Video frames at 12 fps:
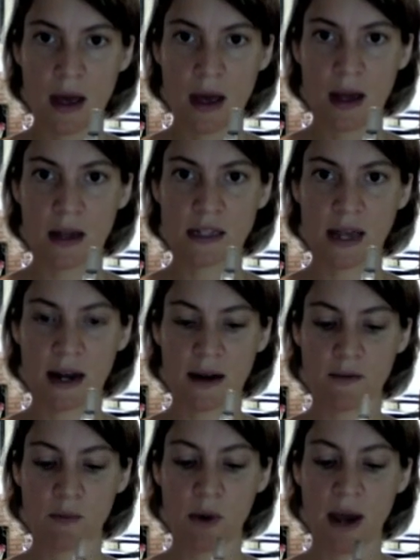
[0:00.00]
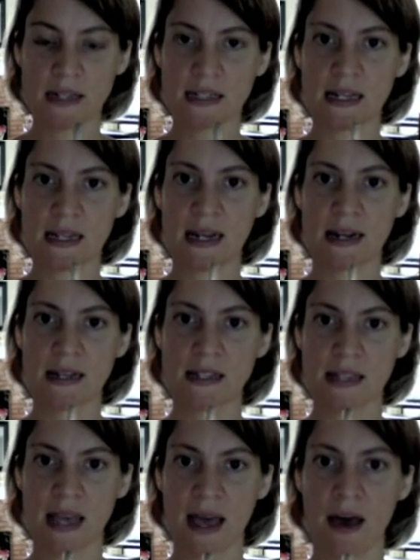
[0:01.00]
Let's kind of practice it in a
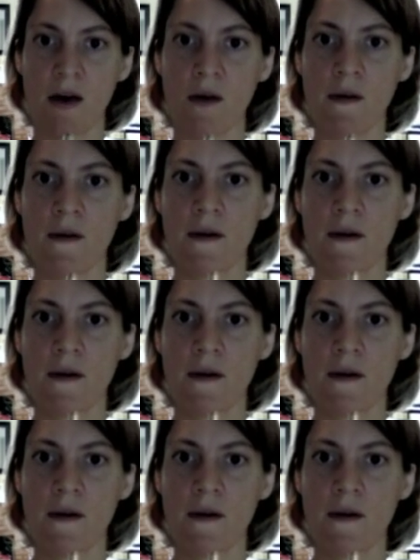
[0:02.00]
scale